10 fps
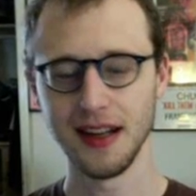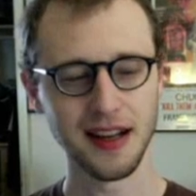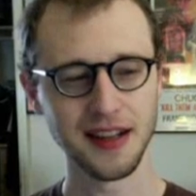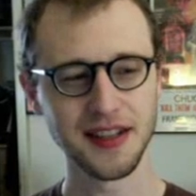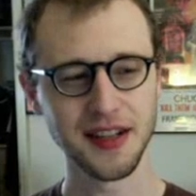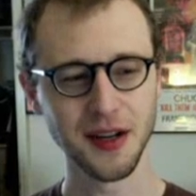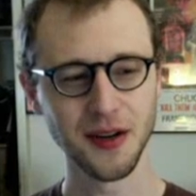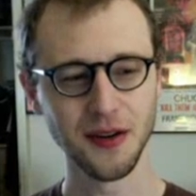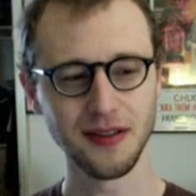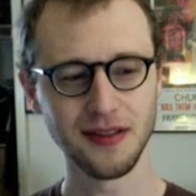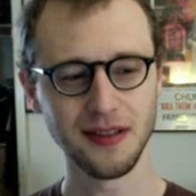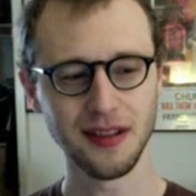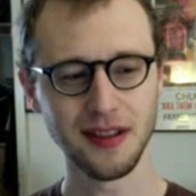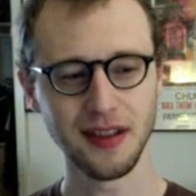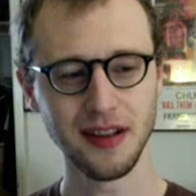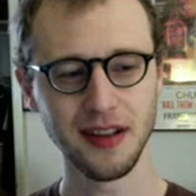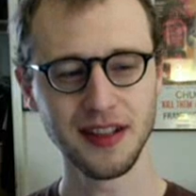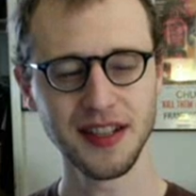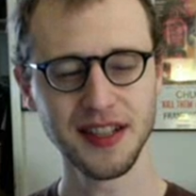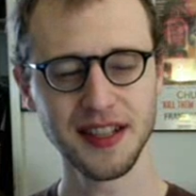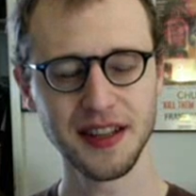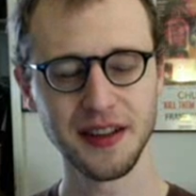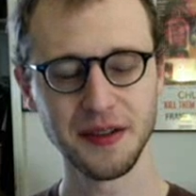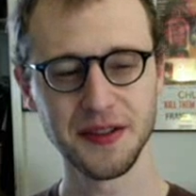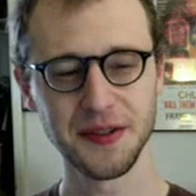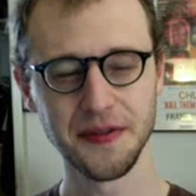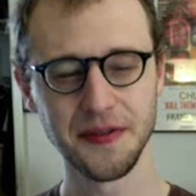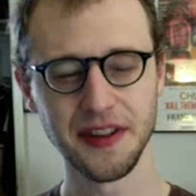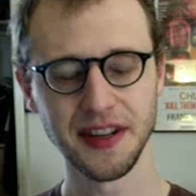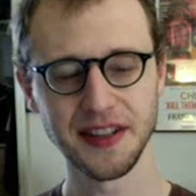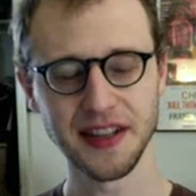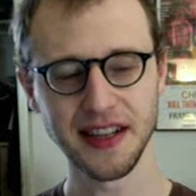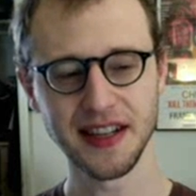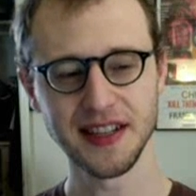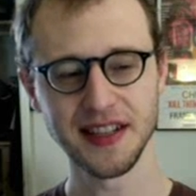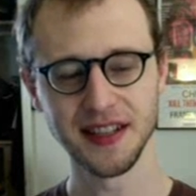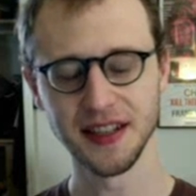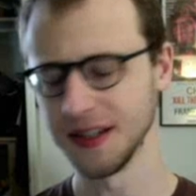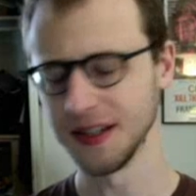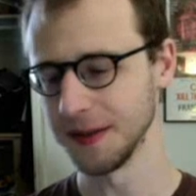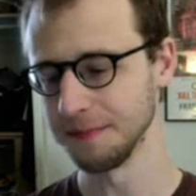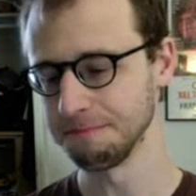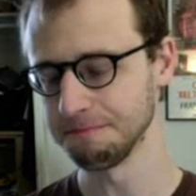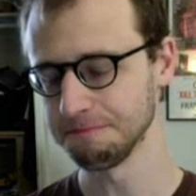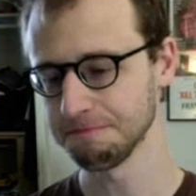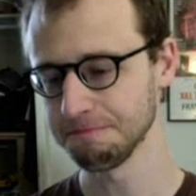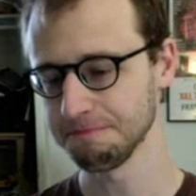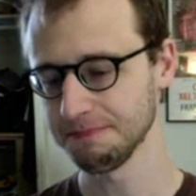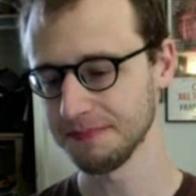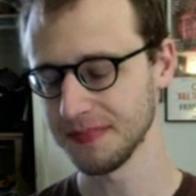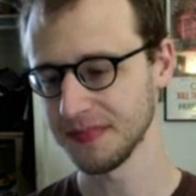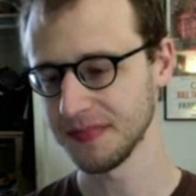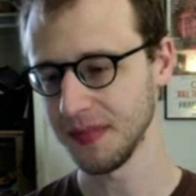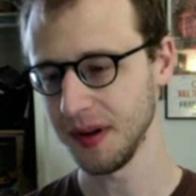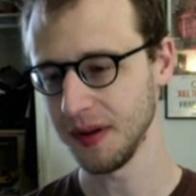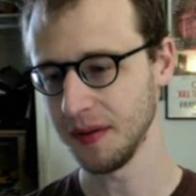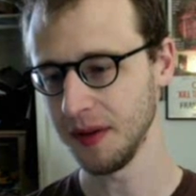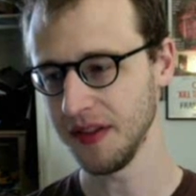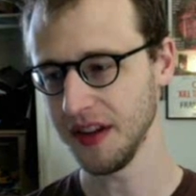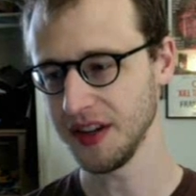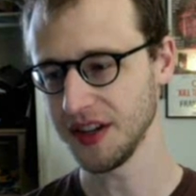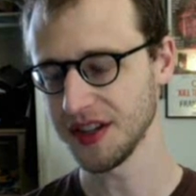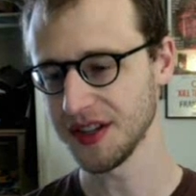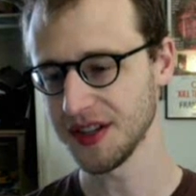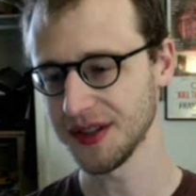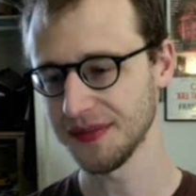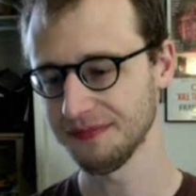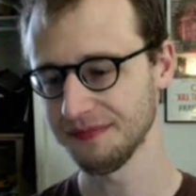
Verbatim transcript: uh, so it's just those sort of things, I guess. Um, and then just